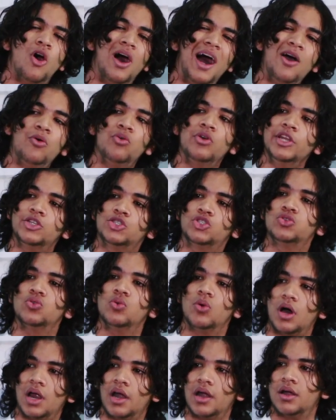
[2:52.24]
or how rich
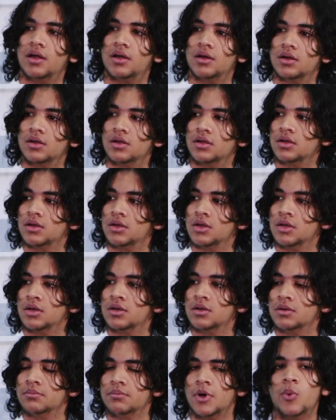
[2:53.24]
you are.
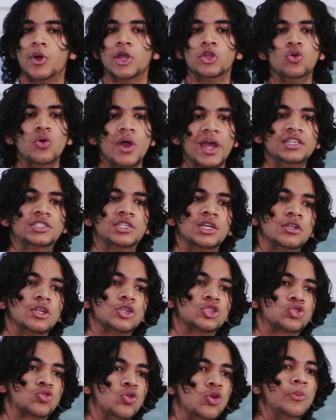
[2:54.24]
But when you enter
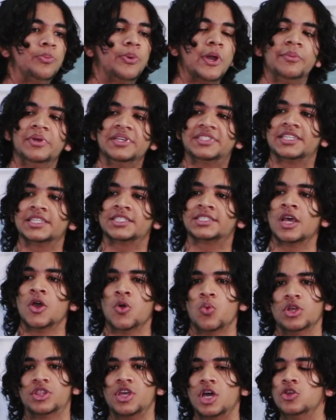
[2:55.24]
the school premises
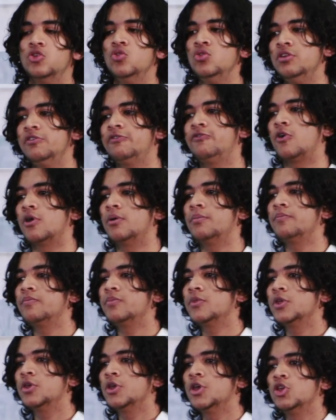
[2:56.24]
with a uniform,
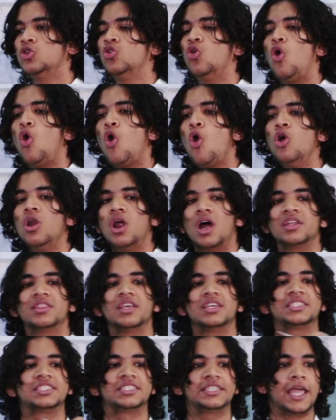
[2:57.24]
you all are
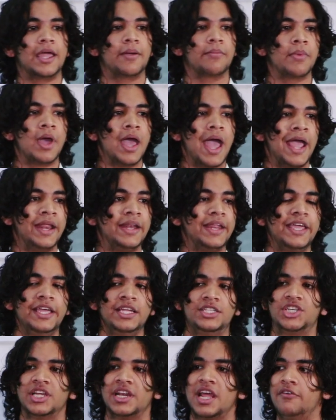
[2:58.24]
the same and
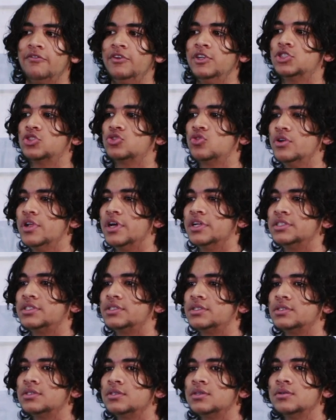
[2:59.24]
each and every
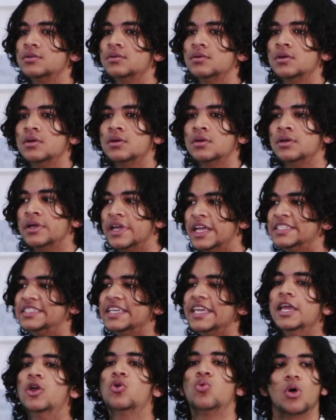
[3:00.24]
student is
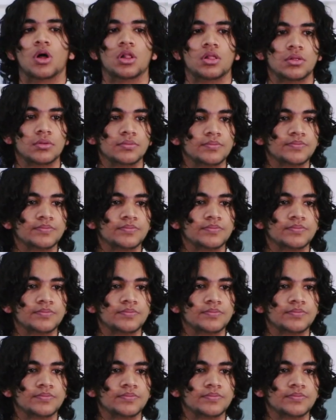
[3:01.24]
equal.